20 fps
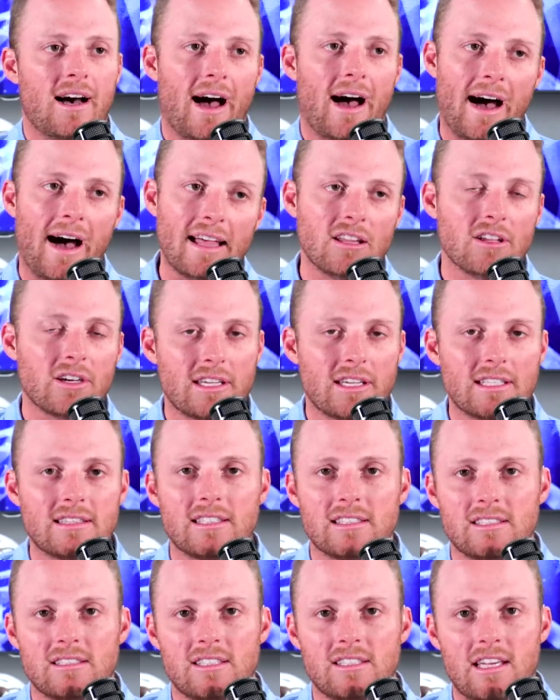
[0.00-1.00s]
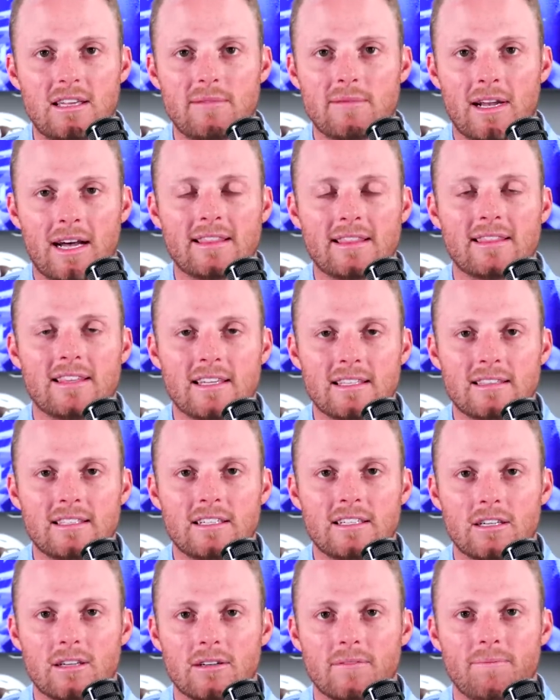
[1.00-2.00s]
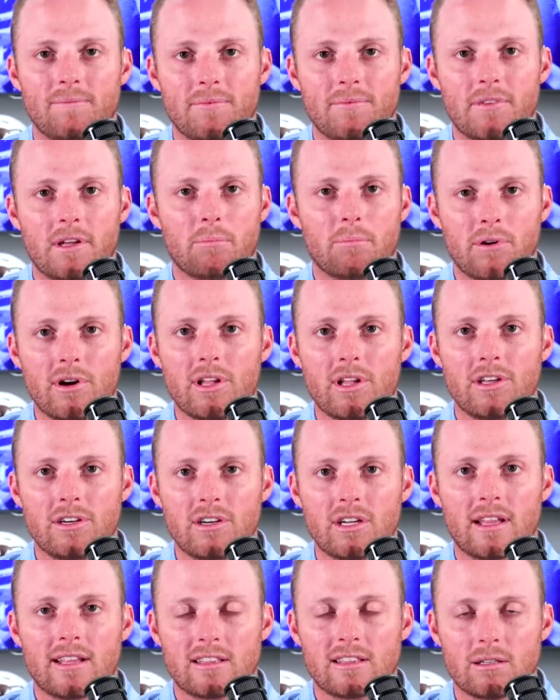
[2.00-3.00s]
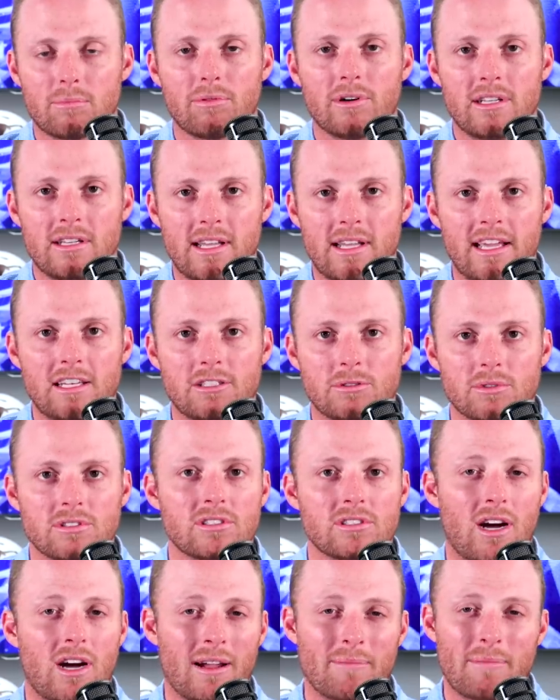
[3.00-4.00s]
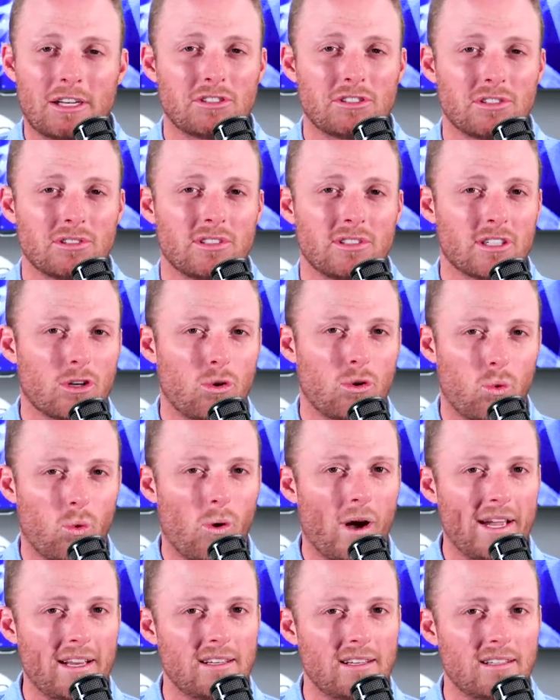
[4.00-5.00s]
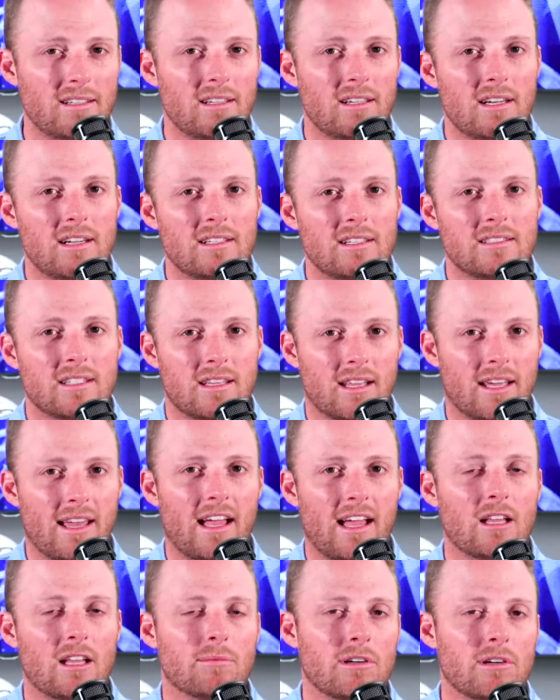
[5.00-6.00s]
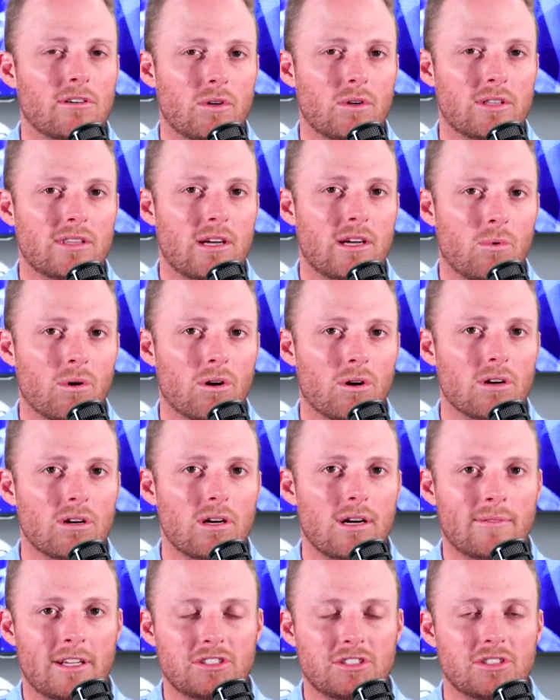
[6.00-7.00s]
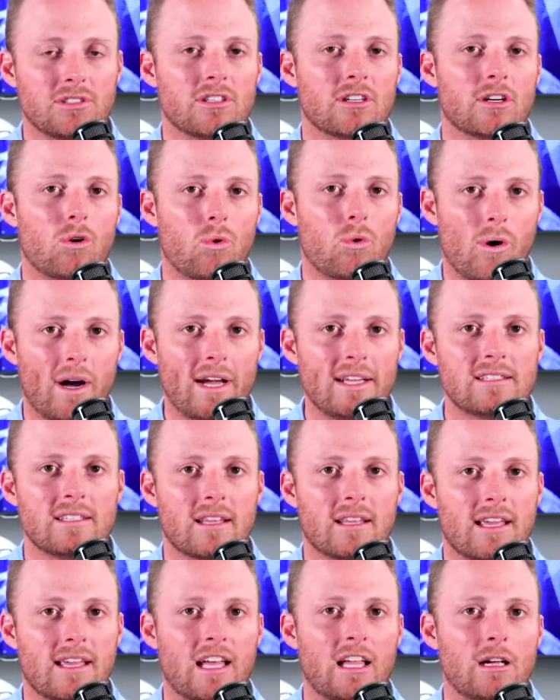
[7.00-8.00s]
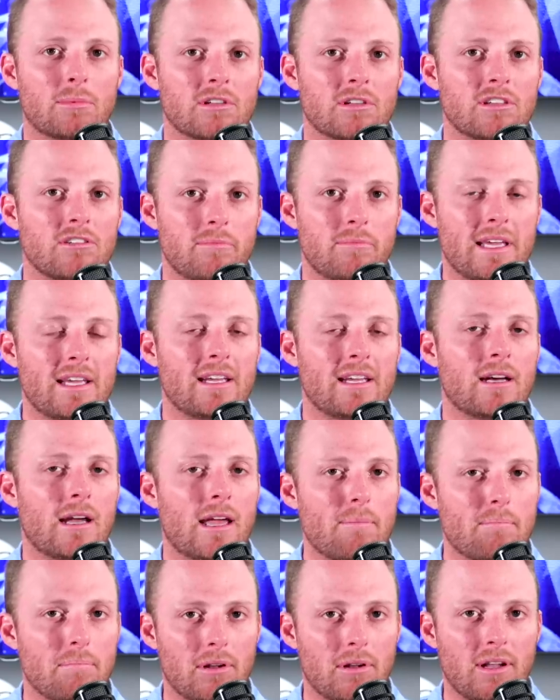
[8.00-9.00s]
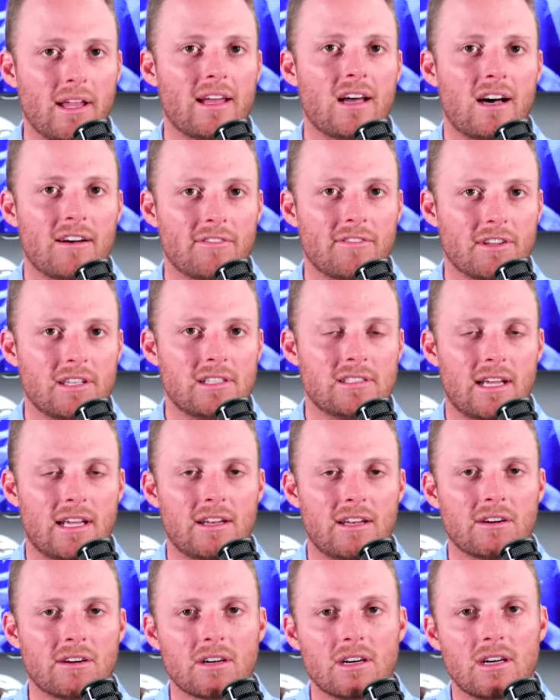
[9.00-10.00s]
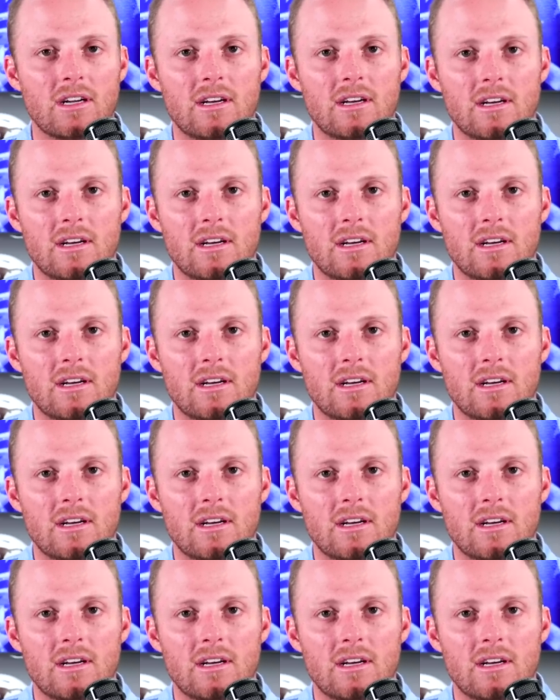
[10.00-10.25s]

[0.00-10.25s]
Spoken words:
I look at this team and I think they're pretty good. I think they're pretty dangerous. I'm not sure they're quite to the caliber of what they were. I'm not sure they're quite to the caliber of being a playoff contender.